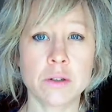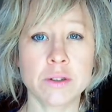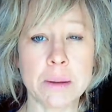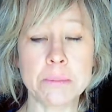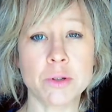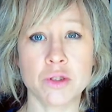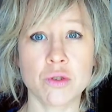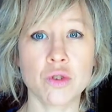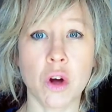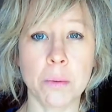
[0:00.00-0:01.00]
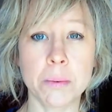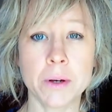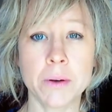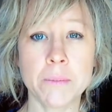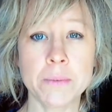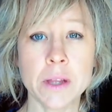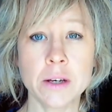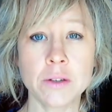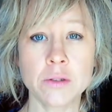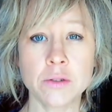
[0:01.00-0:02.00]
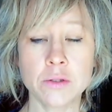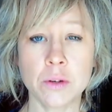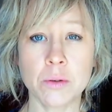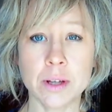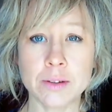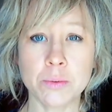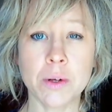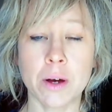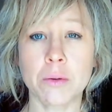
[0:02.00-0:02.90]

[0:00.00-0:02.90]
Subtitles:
temperatures drop. So that's what